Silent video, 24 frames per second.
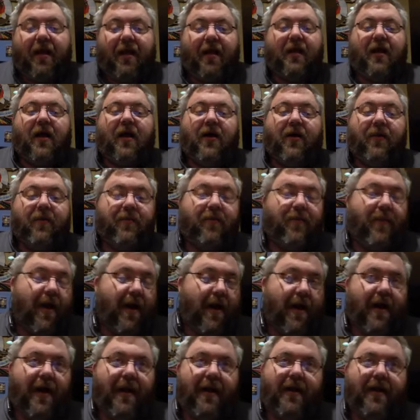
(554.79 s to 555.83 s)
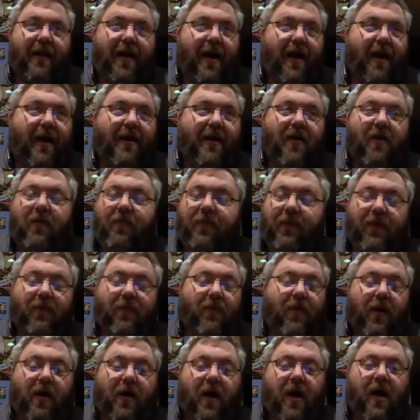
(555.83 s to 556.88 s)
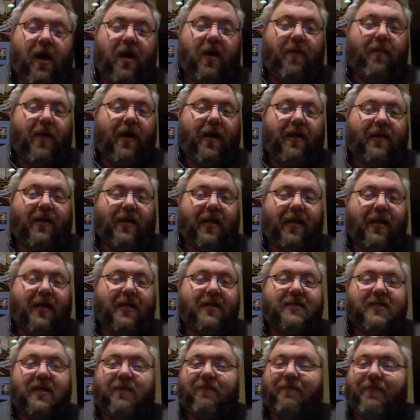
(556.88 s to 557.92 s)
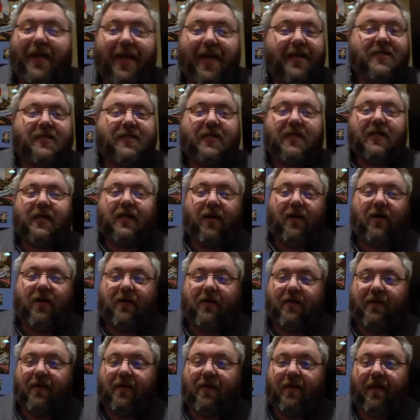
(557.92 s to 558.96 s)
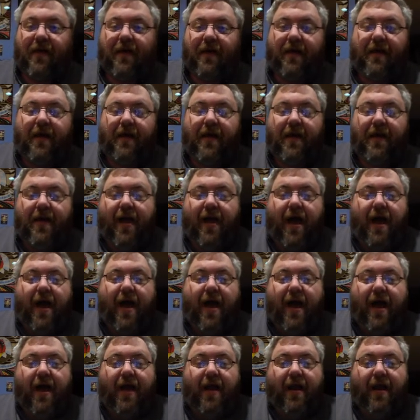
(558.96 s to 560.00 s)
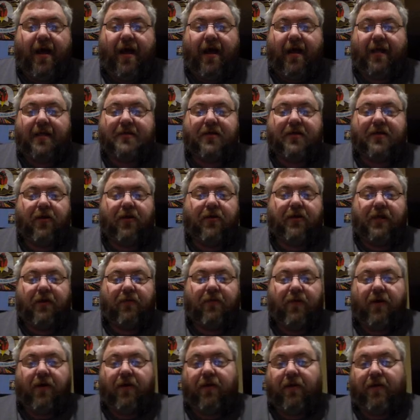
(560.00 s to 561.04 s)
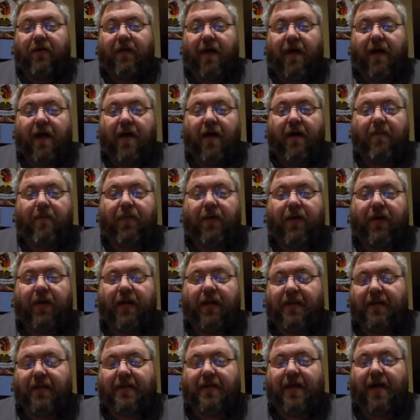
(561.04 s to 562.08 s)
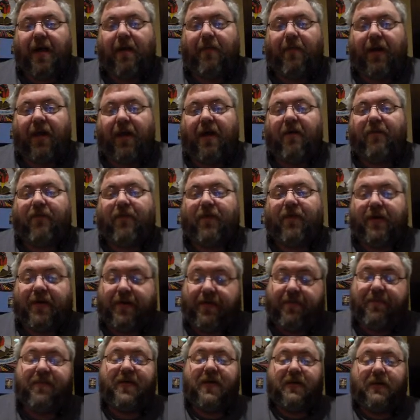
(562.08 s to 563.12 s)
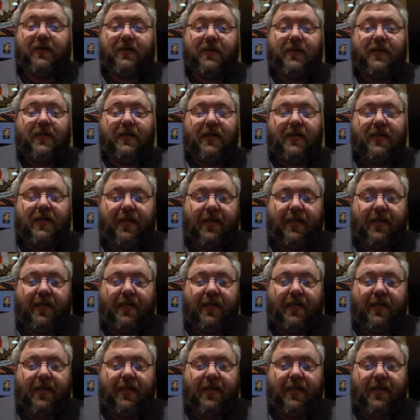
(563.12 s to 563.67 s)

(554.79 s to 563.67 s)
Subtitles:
I hope you work on him. I think he's an amazing character and totally worth putting the time and effort to build.